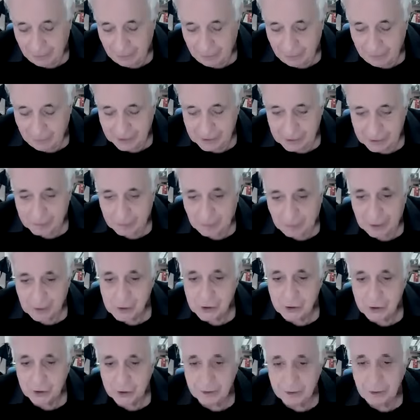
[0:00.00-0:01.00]

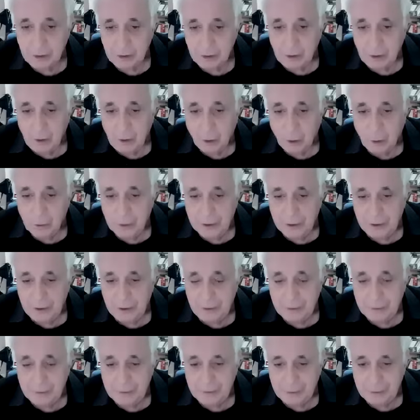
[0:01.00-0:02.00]
expulsion
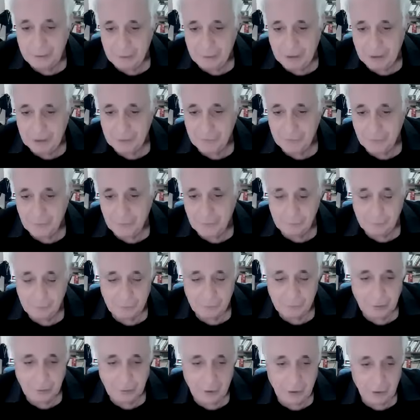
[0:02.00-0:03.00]
occurred in the months of
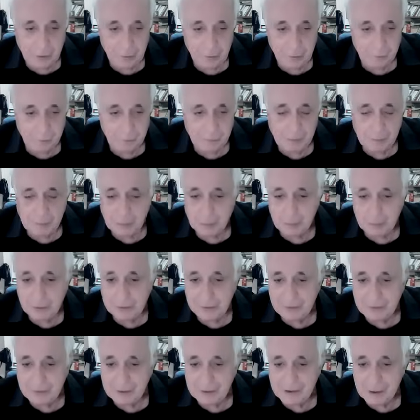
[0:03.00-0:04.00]
November
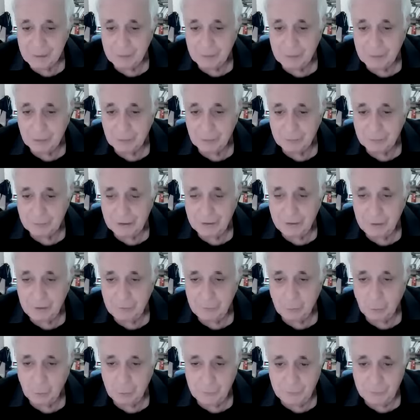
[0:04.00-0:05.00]
and December of
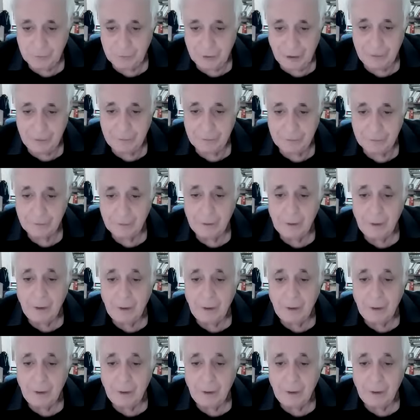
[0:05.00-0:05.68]
1948.